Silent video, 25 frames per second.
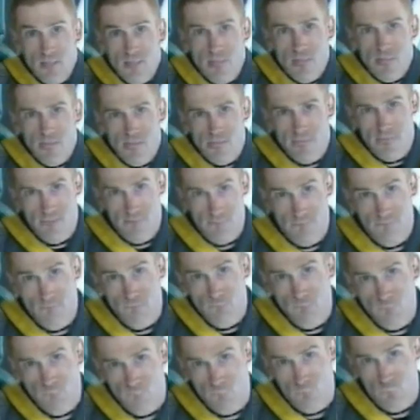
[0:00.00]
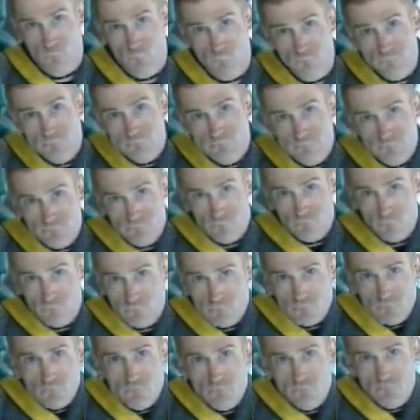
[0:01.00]
Well, you should be congratulated for that, and
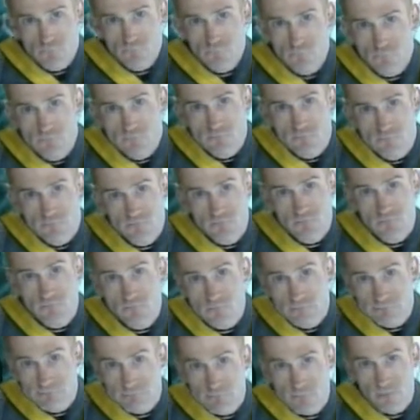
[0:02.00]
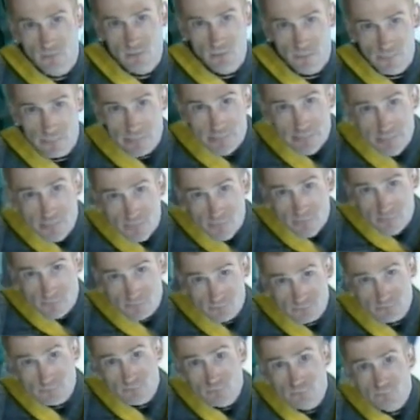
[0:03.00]
you've got some wonderful international and
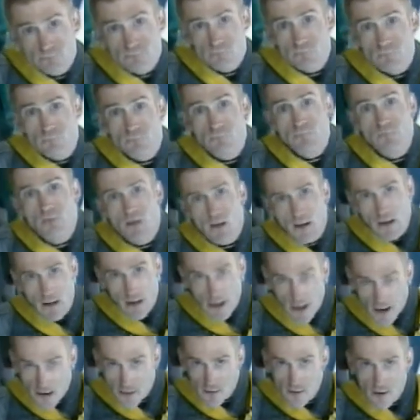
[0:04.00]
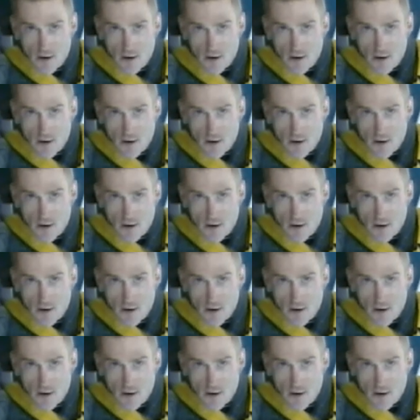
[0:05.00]
local artists together.